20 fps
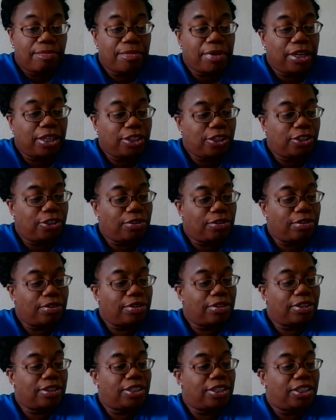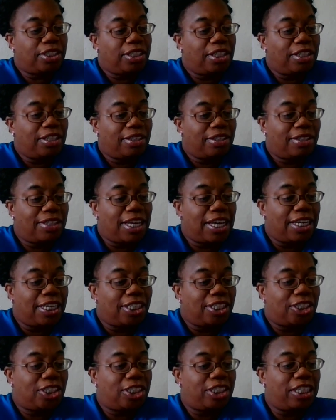make sure the sheep that
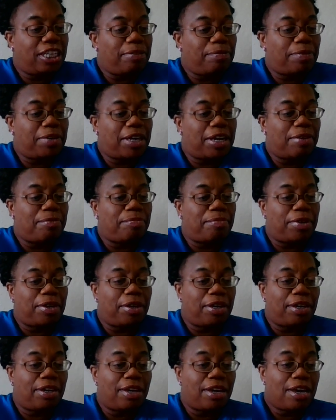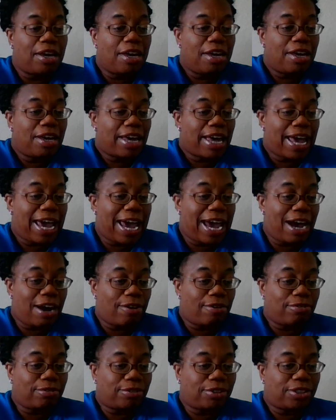his sheep can be
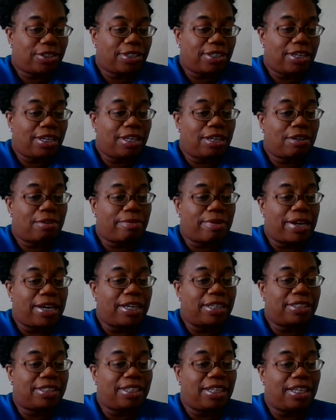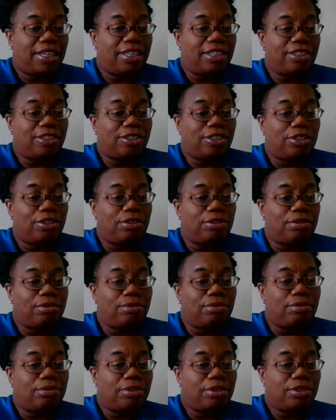out and grazing
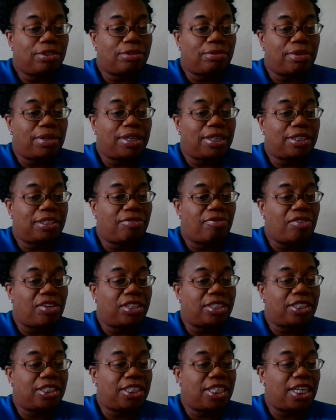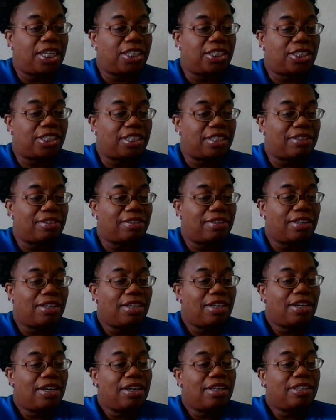dew-drenched vegetation.
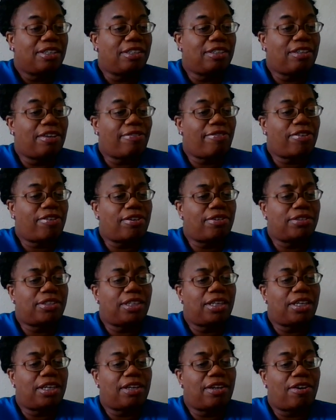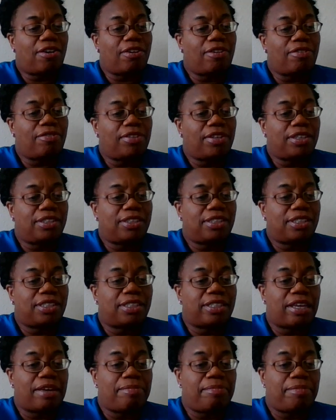The difficulty in all of this
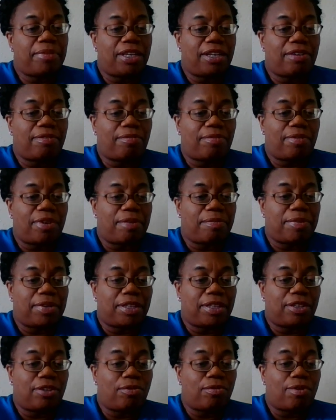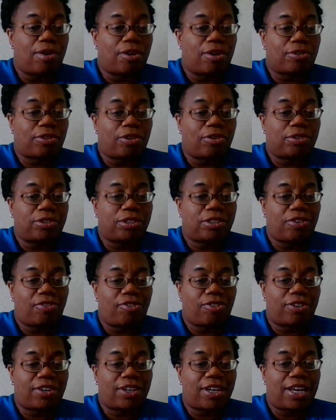is that men and women who are thirsty
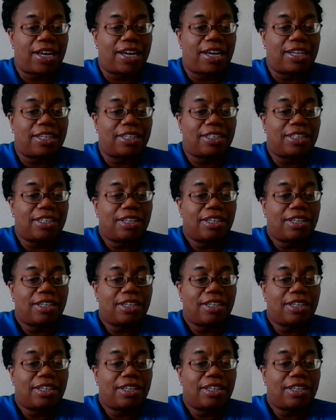for God,